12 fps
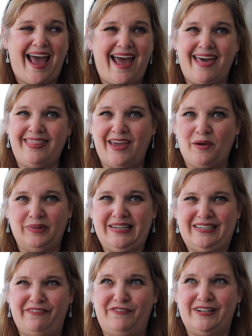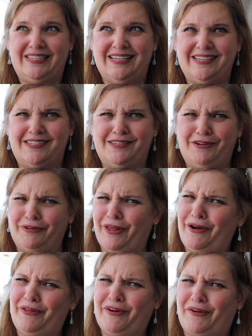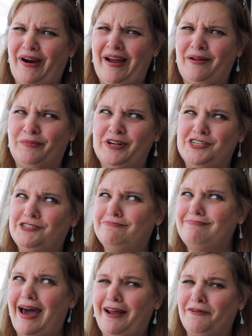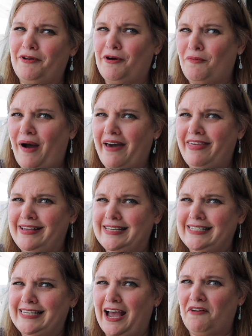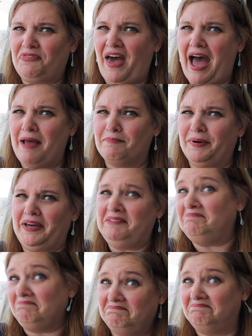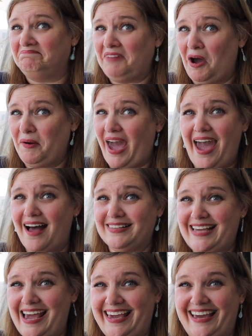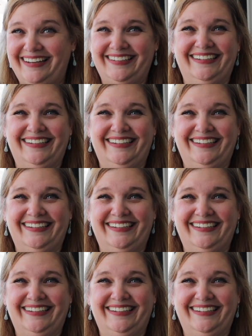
And the only difference is you're low to the ground, which I don't know why they discount that, but okay, I'll take it.